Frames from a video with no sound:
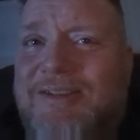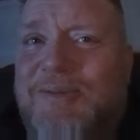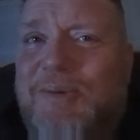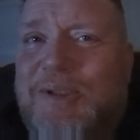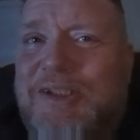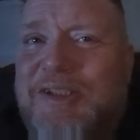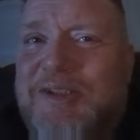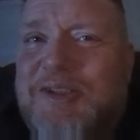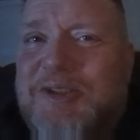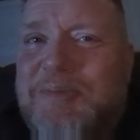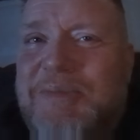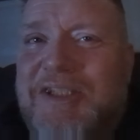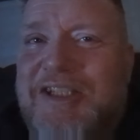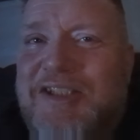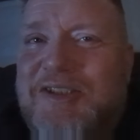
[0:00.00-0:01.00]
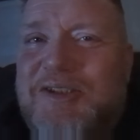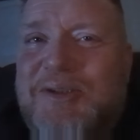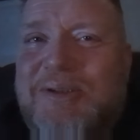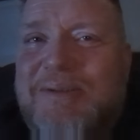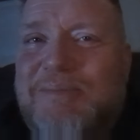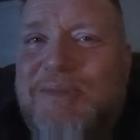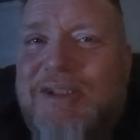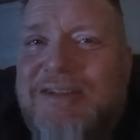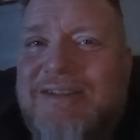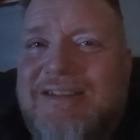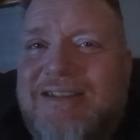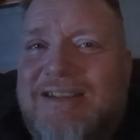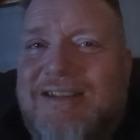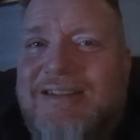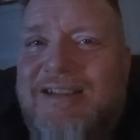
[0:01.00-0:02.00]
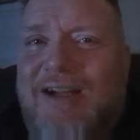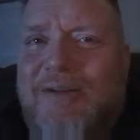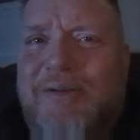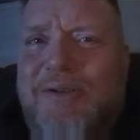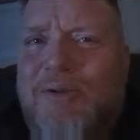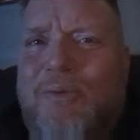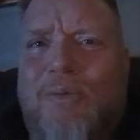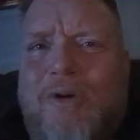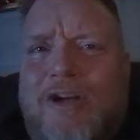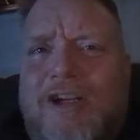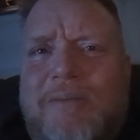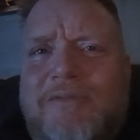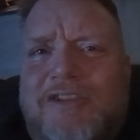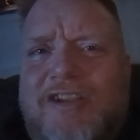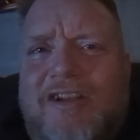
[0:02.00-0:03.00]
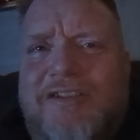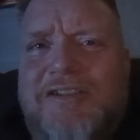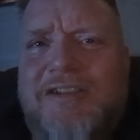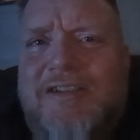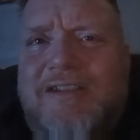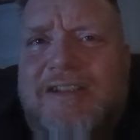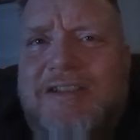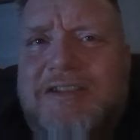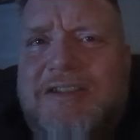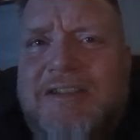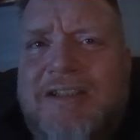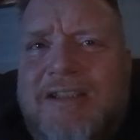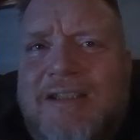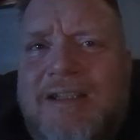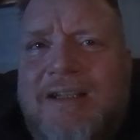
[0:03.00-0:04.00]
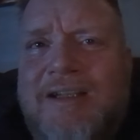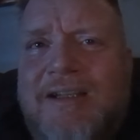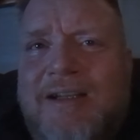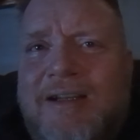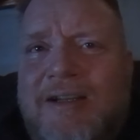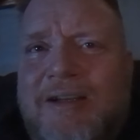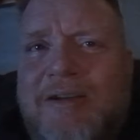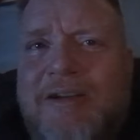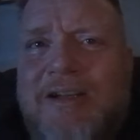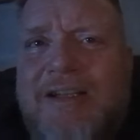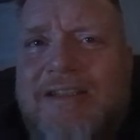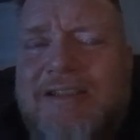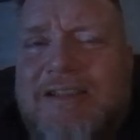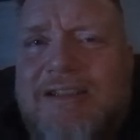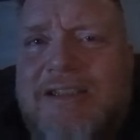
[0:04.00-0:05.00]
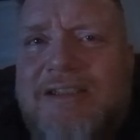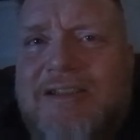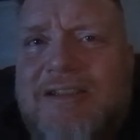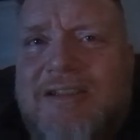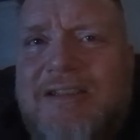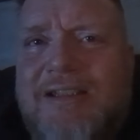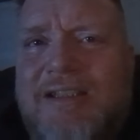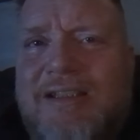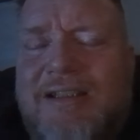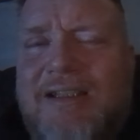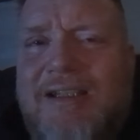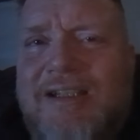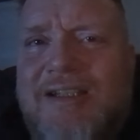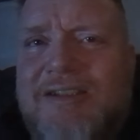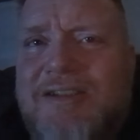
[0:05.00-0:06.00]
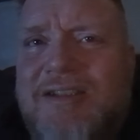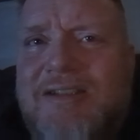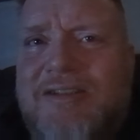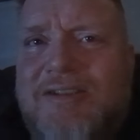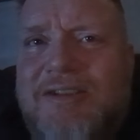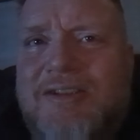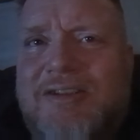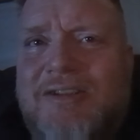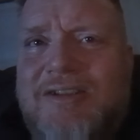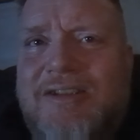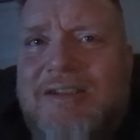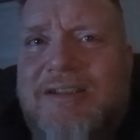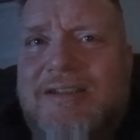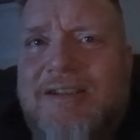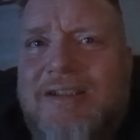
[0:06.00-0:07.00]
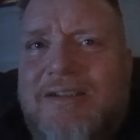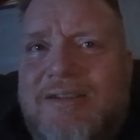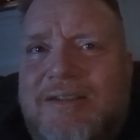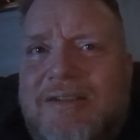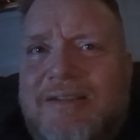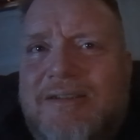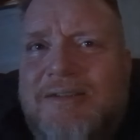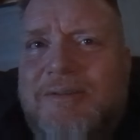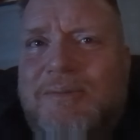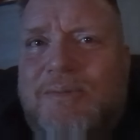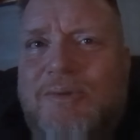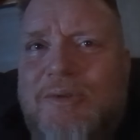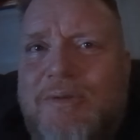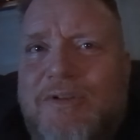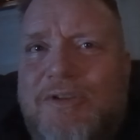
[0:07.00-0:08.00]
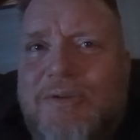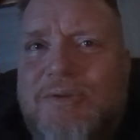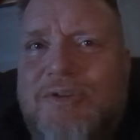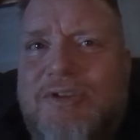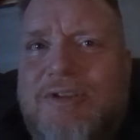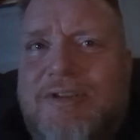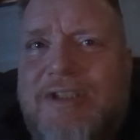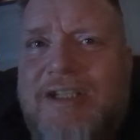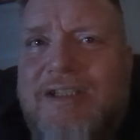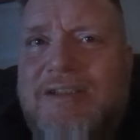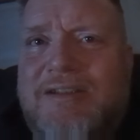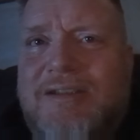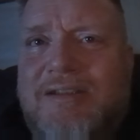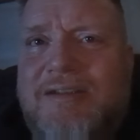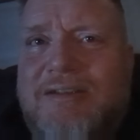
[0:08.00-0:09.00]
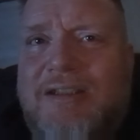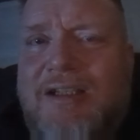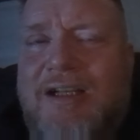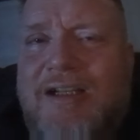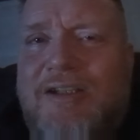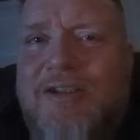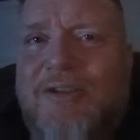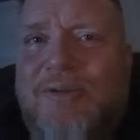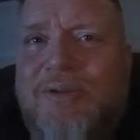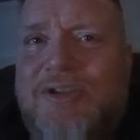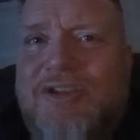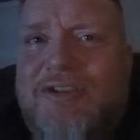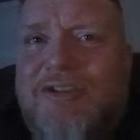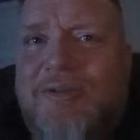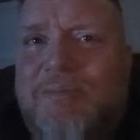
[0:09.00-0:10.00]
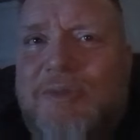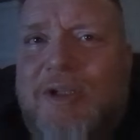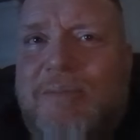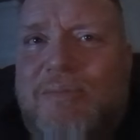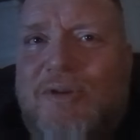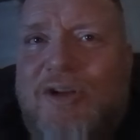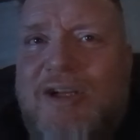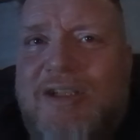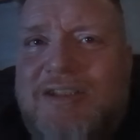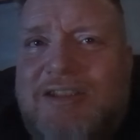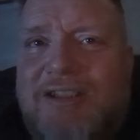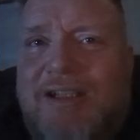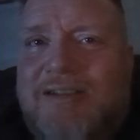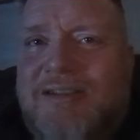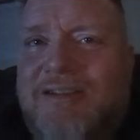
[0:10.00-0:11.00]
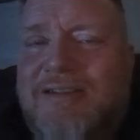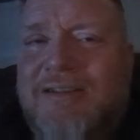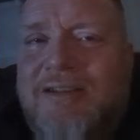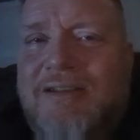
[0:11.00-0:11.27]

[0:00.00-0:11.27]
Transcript: what this means, but uh, I don't even know why I'm telling you this. It's just, uh, I guess it's just uh, another one of those things just that I noticed in my process.